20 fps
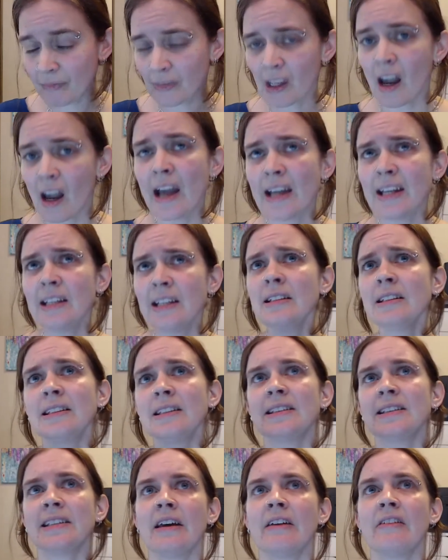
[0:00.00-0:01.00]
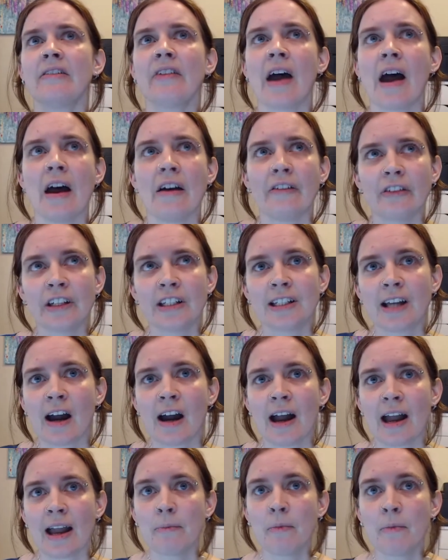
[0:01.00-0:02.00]
I didn't sieve every
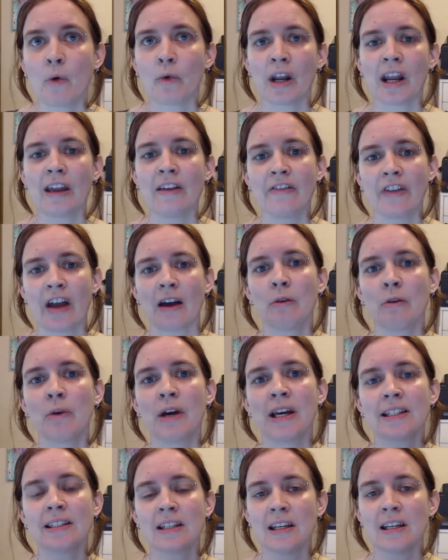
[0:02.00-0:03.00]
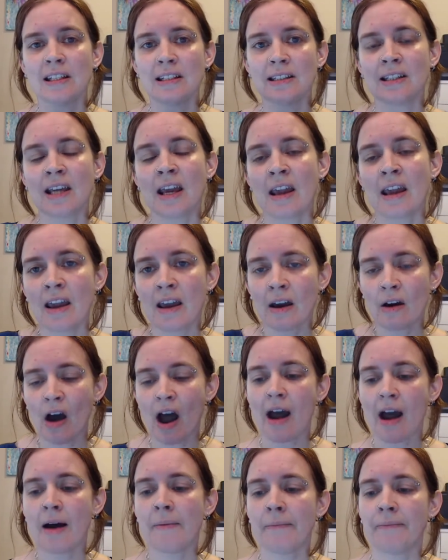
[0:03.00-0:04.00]
time. What I found is
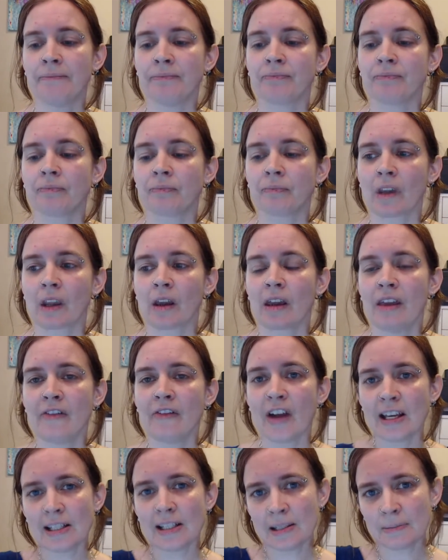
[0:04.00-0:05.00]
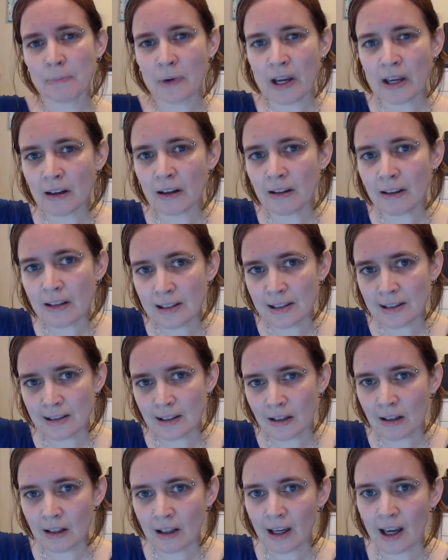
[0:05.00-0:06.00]
if I sprinkle the
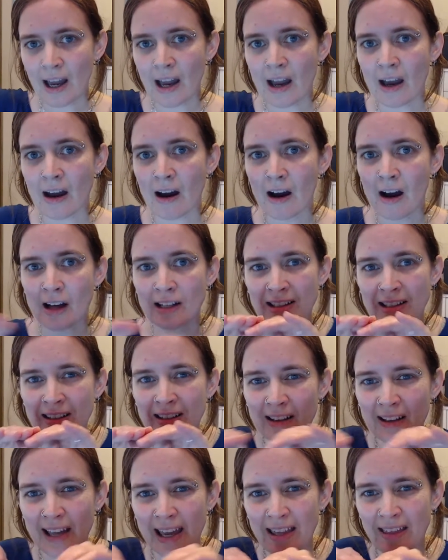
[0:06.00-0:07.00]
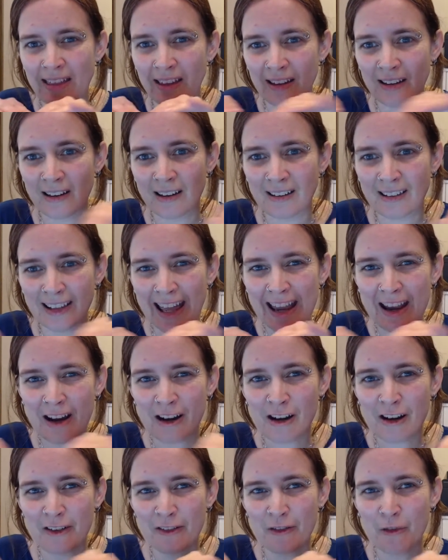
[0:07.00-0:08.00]
silica onto like the
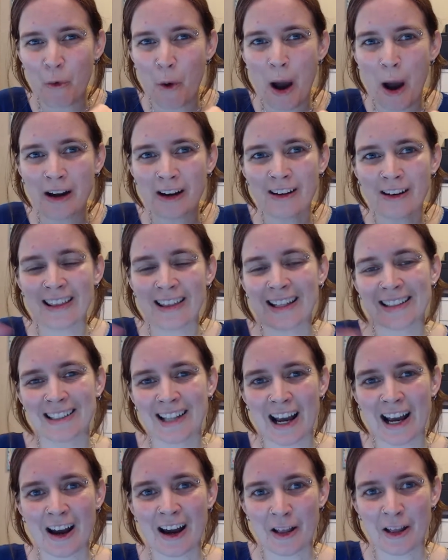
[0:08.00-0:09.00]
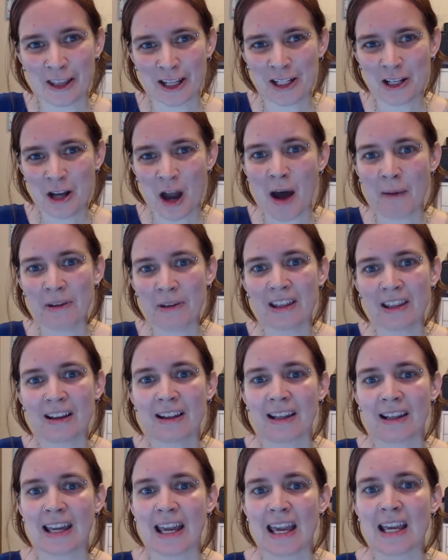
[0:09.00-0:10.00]
layer of water that's kind of on the top of the
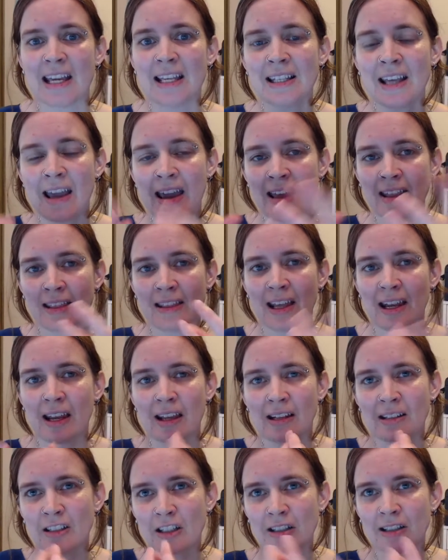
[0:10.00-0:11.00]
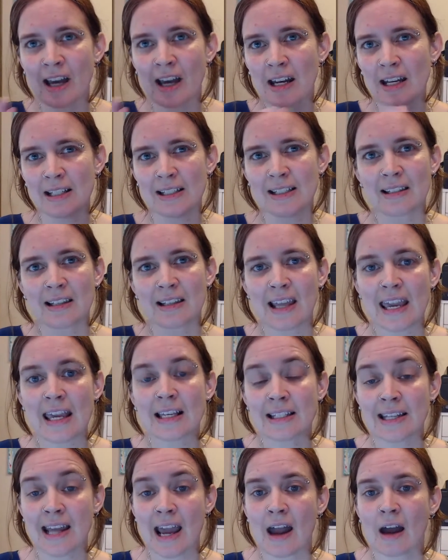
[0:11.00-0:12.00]
glaze, then it just kind of
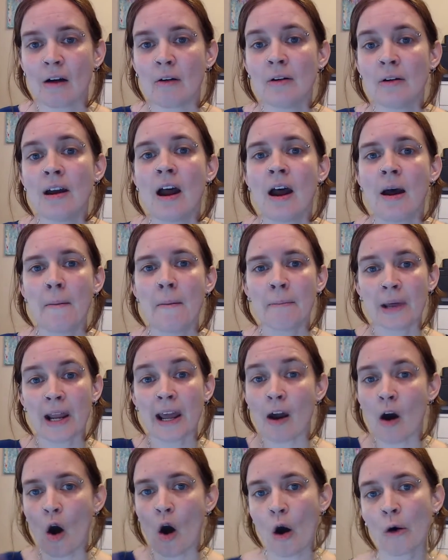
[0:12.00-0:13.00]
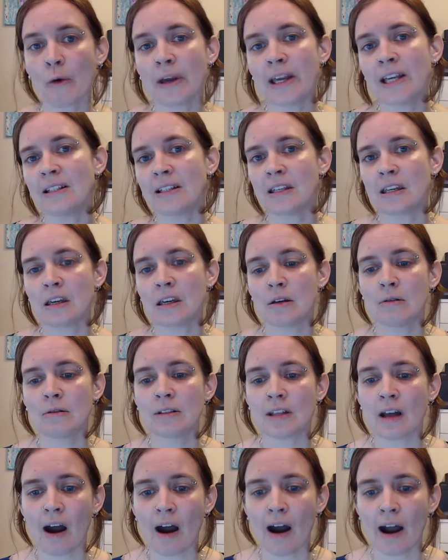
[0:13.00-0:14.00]
slakes down. But I always
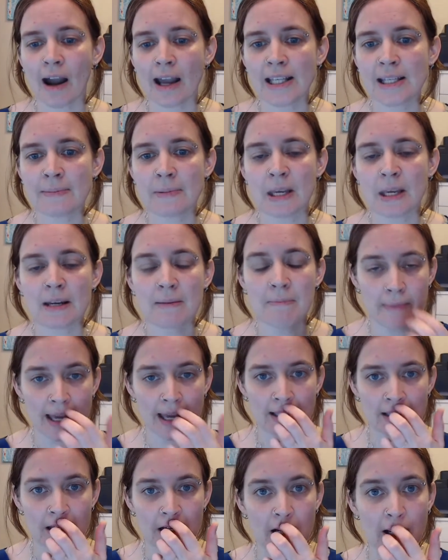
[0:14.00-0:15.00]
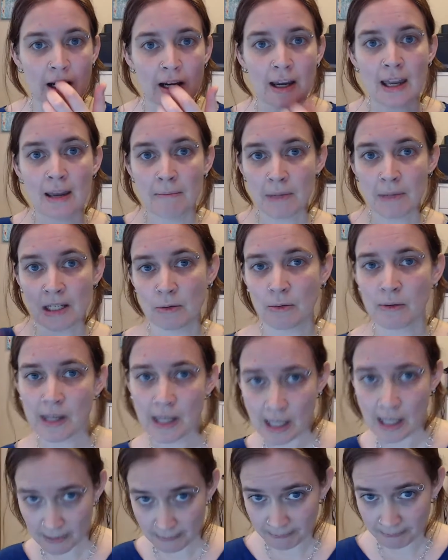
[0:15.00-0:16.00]
use a high-speed mixer in
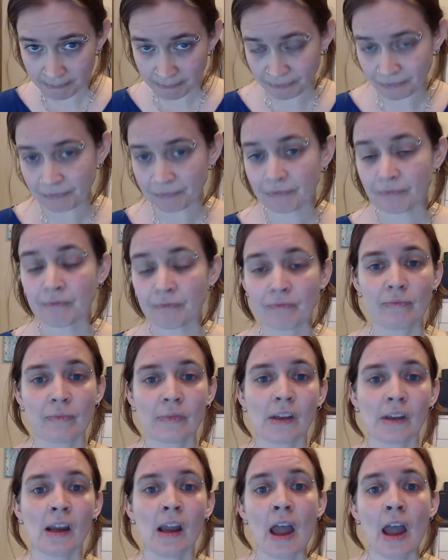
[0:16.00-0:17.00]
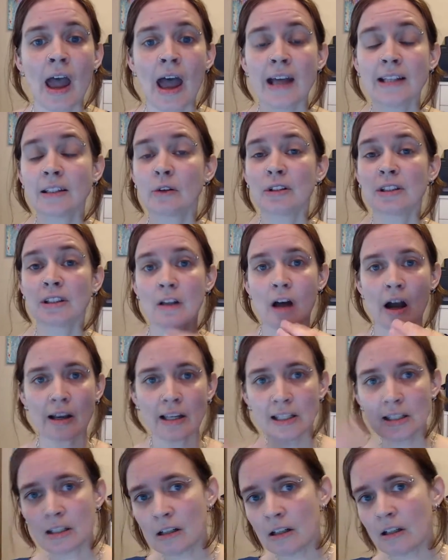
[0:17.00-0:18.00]
between. And so as long
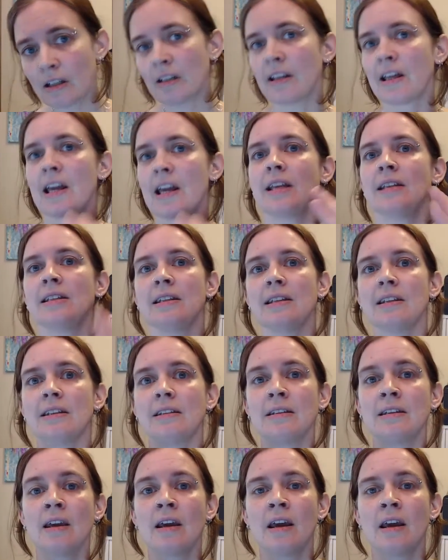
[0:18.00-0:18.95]
as your glaze is